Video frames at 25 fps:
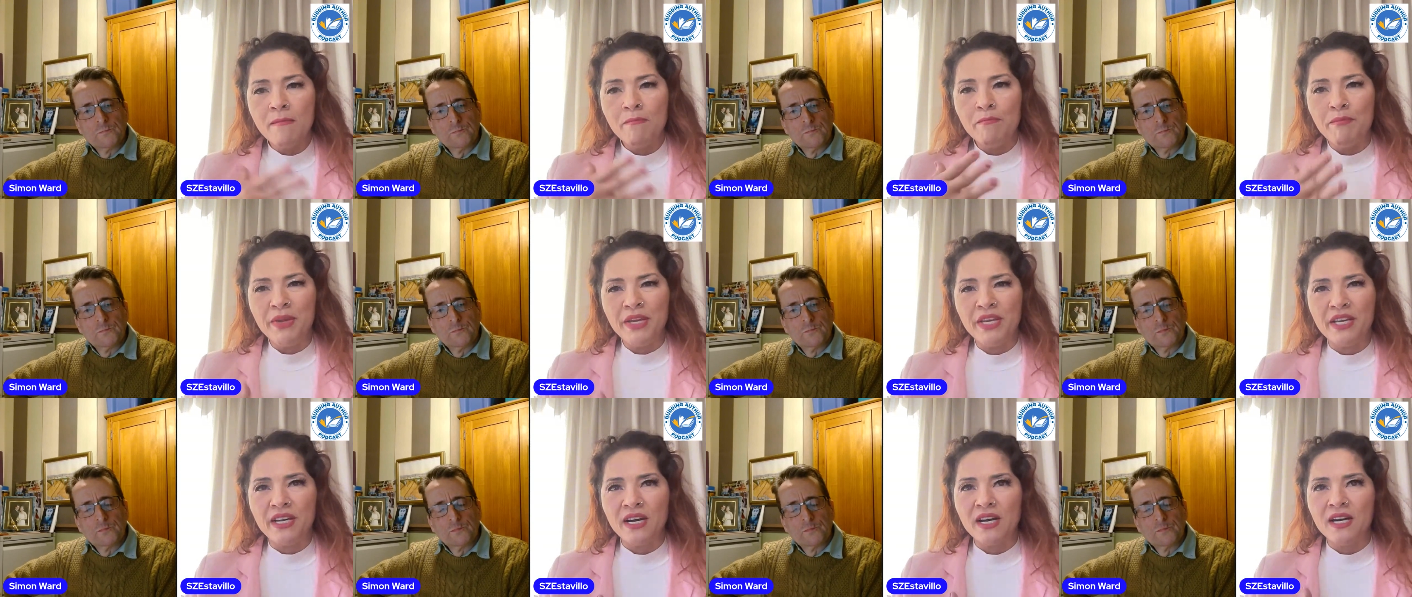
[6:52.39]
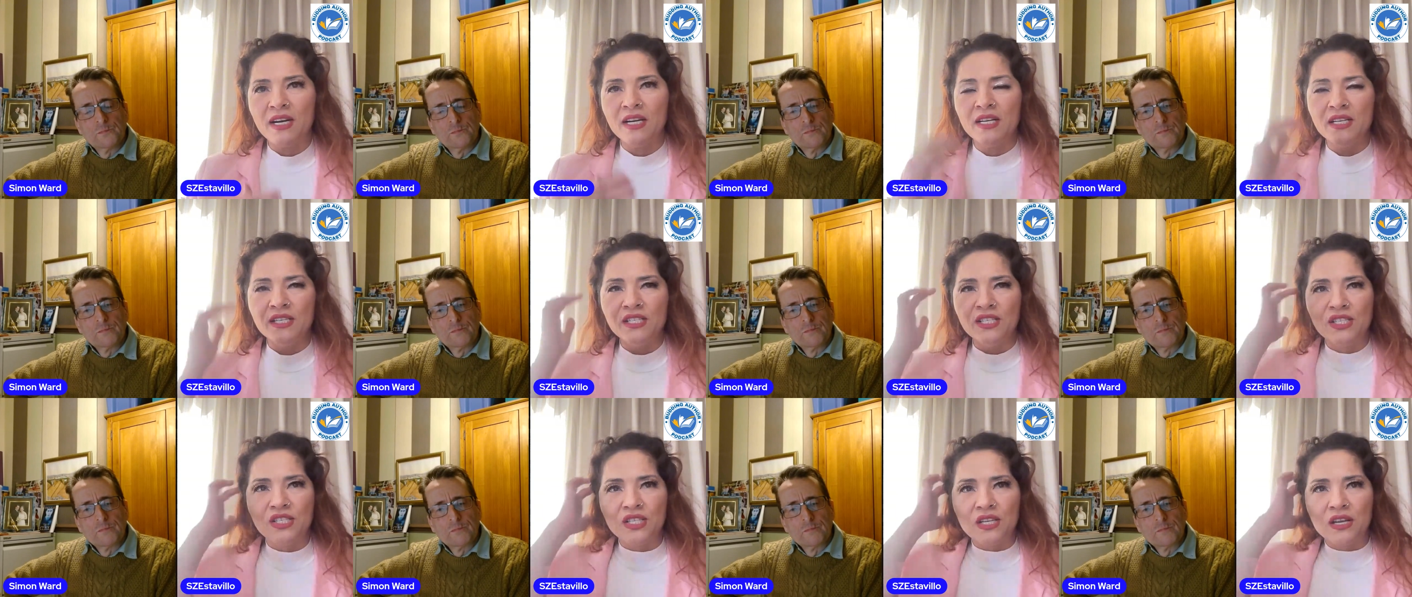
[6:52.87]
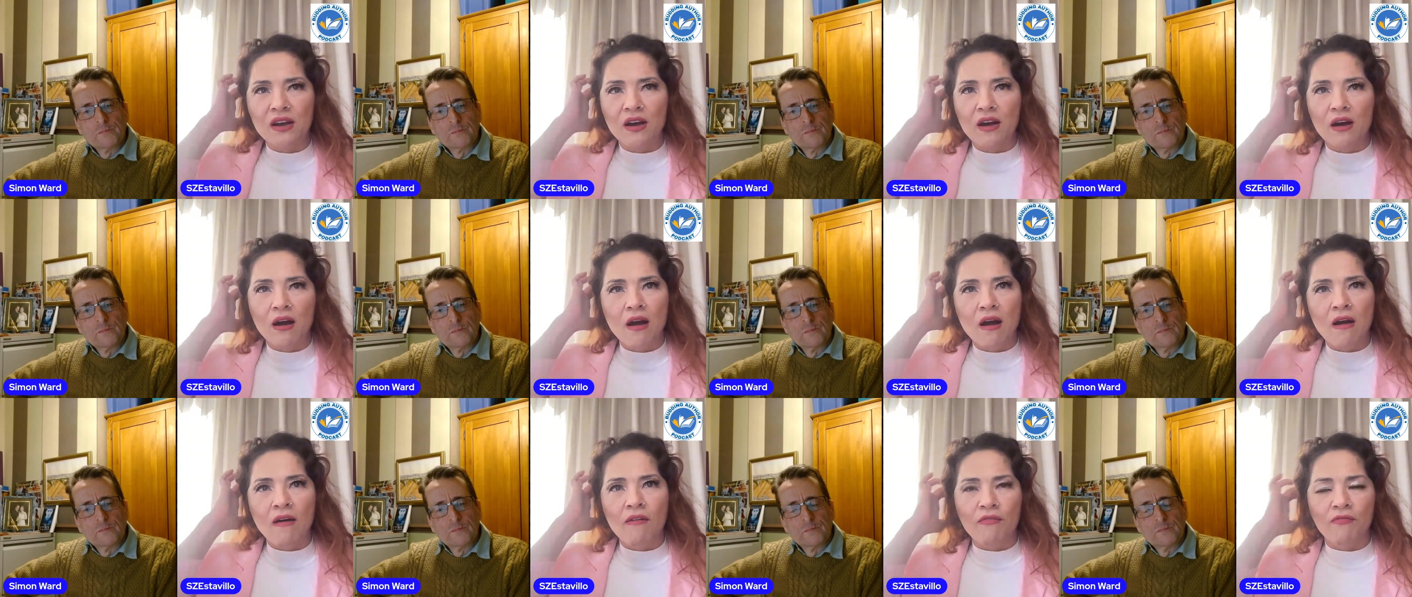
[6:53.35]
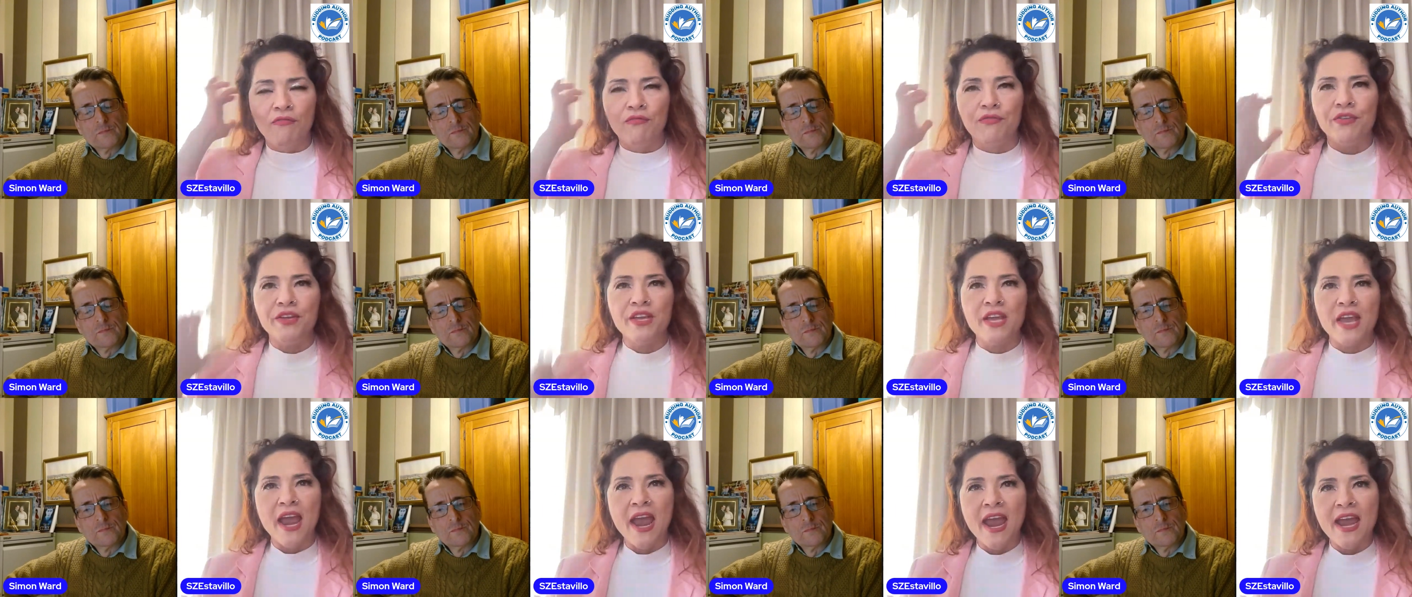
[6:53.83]
Speaker 1: because of
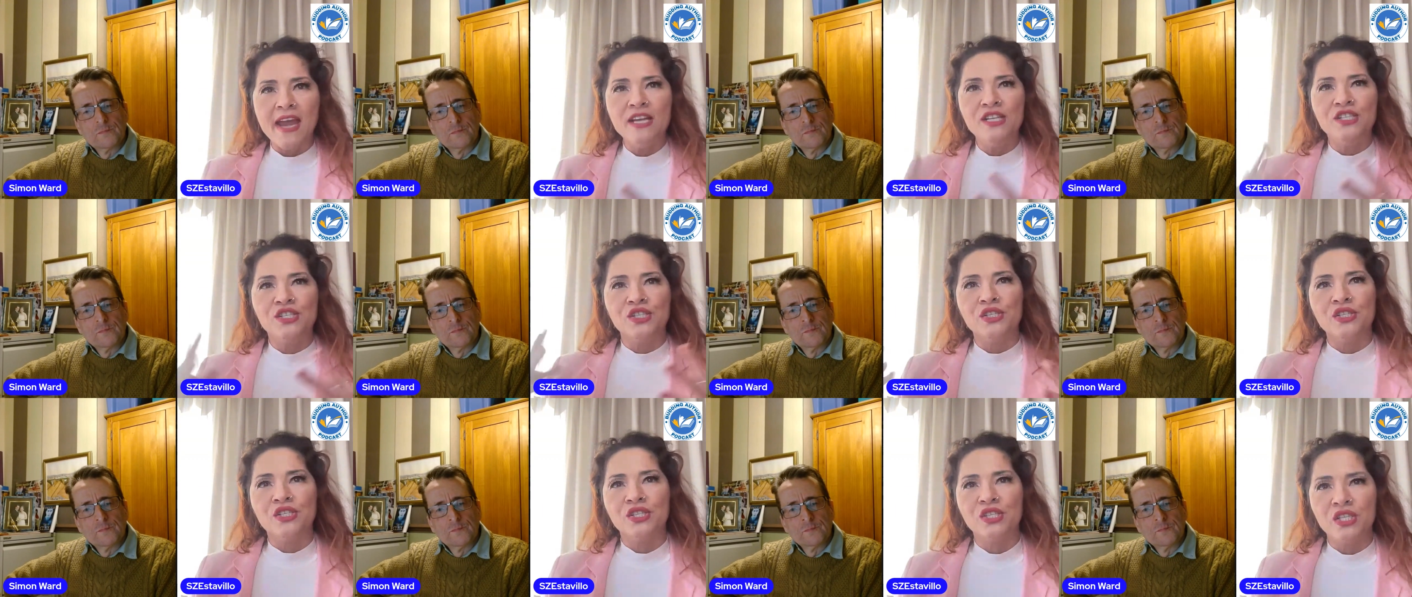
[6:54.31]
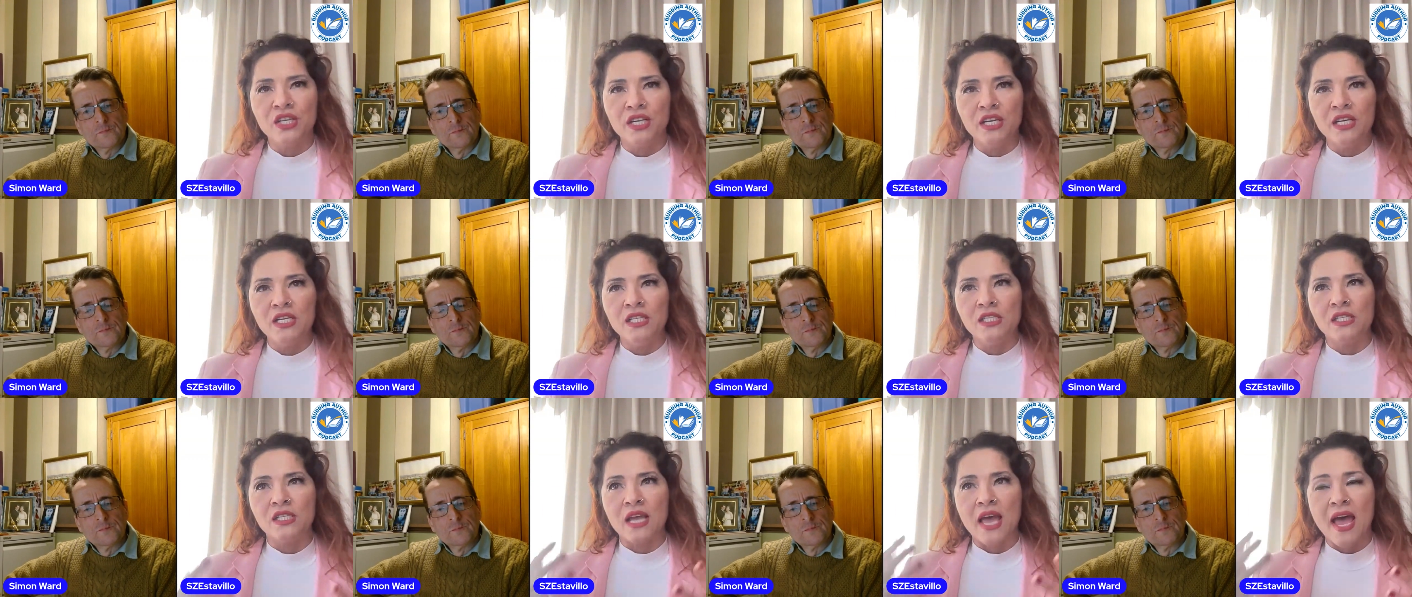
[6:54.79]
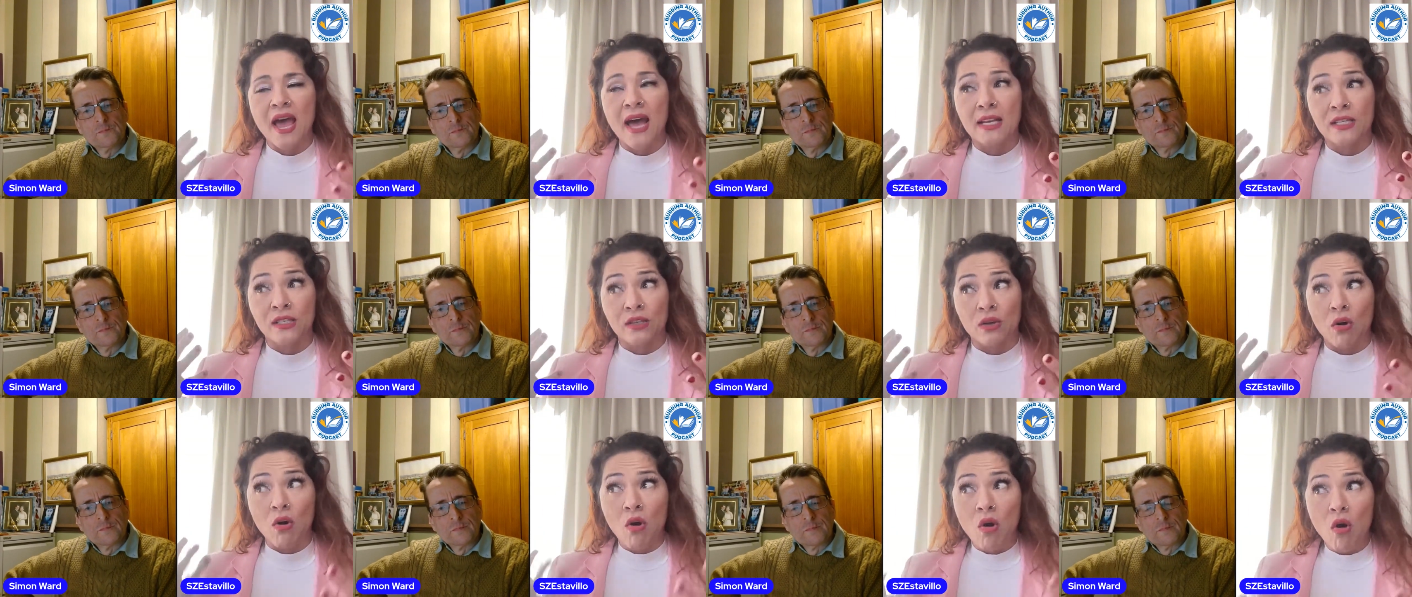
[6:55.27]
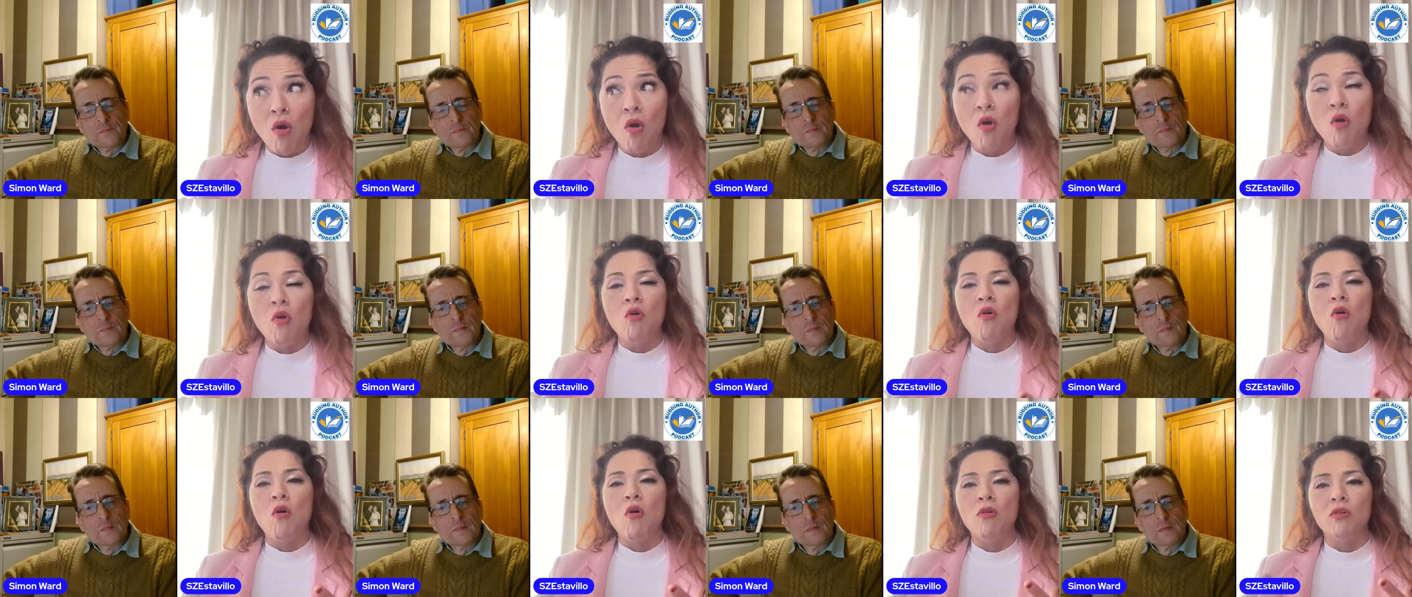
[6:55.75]
the agencies as a
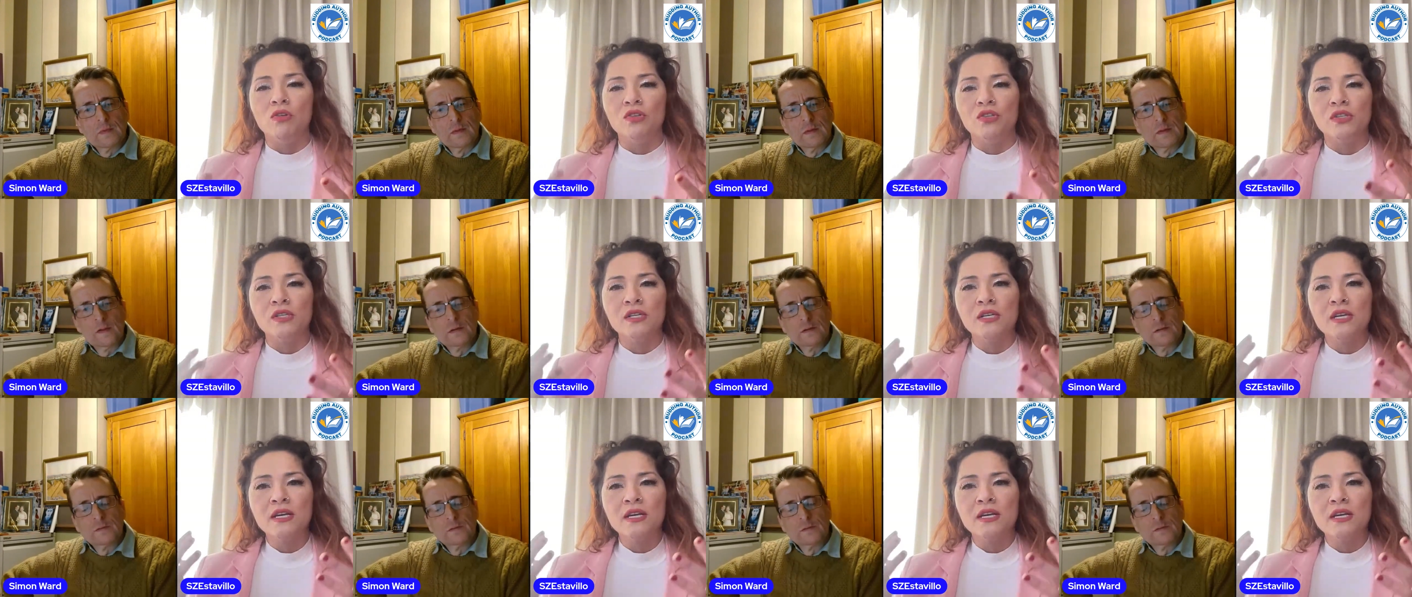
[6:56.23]
whole